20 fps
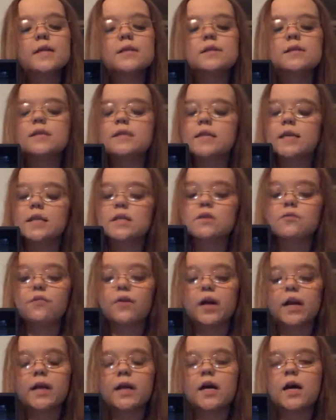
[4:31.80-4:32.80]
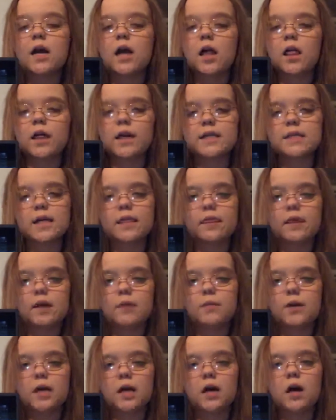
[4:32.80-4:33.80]
schizophrenia,
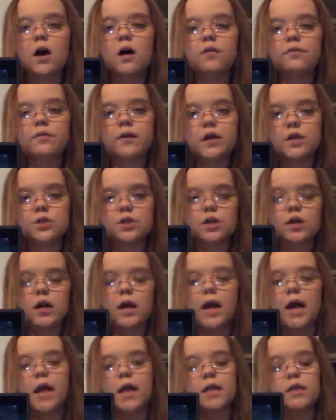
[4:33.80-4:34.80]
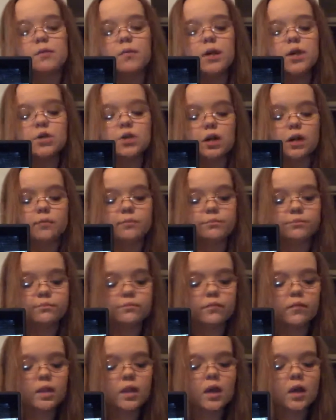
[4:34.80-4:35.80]
alexithymia, aphasia, and dementia.
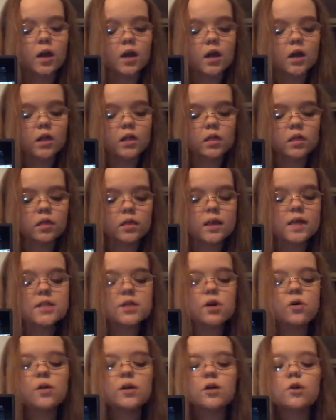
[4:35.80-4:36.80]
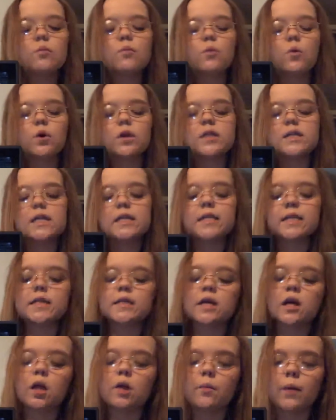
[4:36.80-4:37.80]
Let's go a little more into
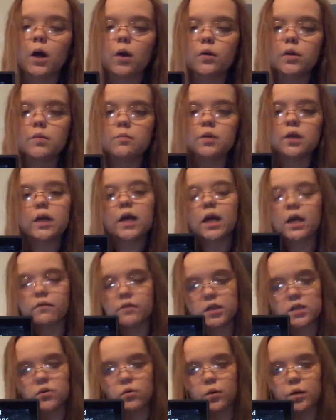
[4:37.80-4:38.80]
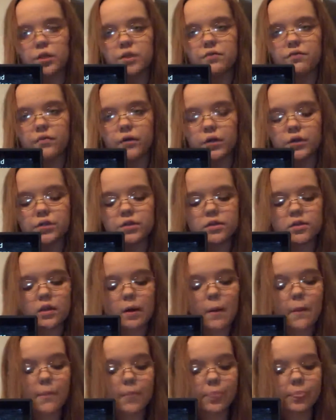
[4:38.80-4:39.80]
detail about communicative disorders first.
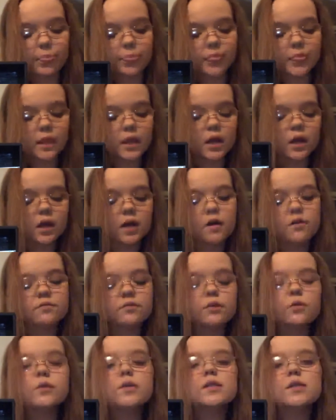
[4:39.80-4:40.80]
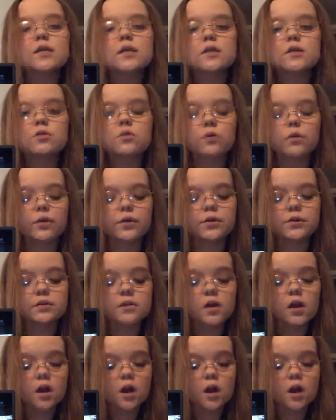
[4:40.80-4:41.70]
Fluency disorders